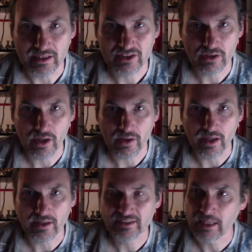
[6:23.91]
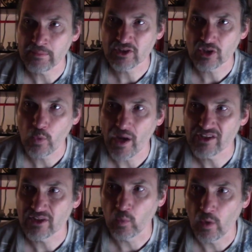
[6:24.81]
It examines the
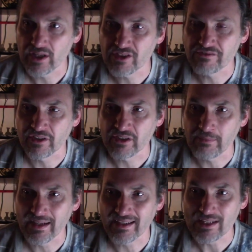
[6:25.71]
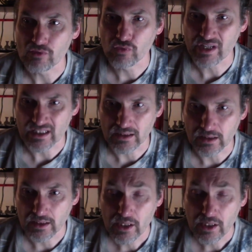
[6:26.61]
question, what is fundamentally real?